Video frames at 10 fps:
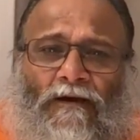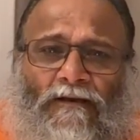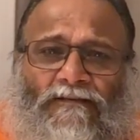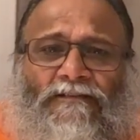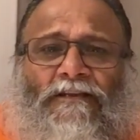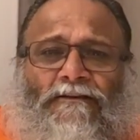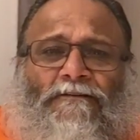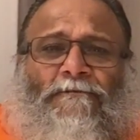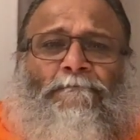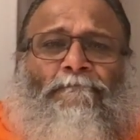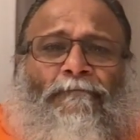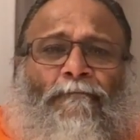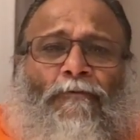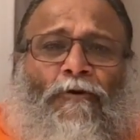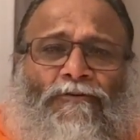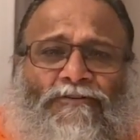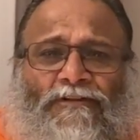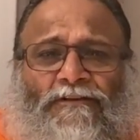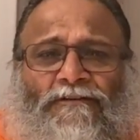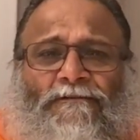state, pure
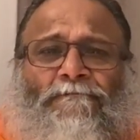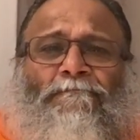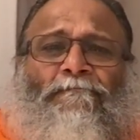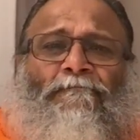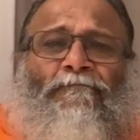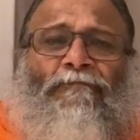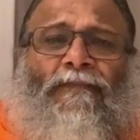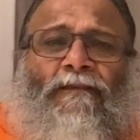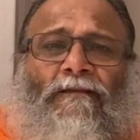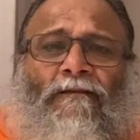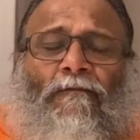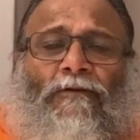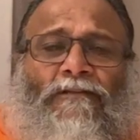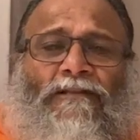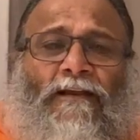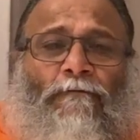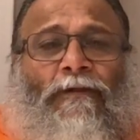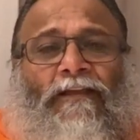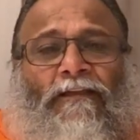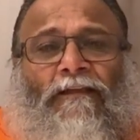state. What is that?
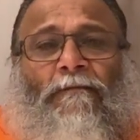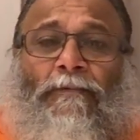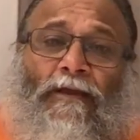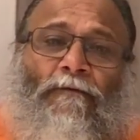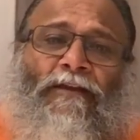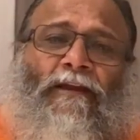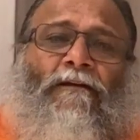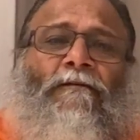Waking, be awake.